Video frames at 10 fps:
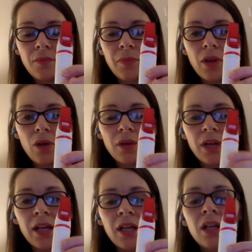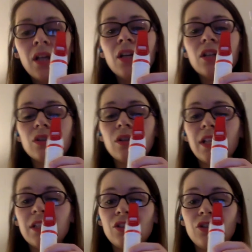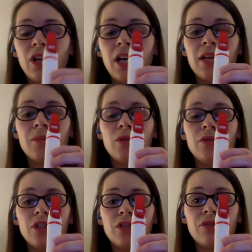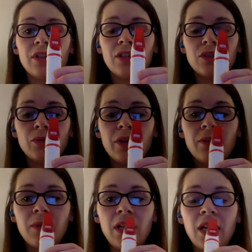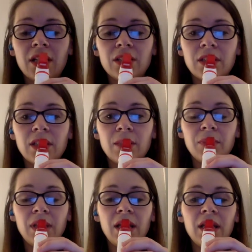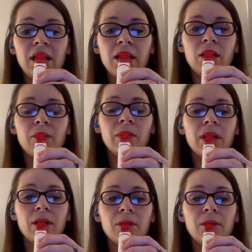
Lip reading: Okay, so let's try moving your fingers with me, actually playing. Here we go.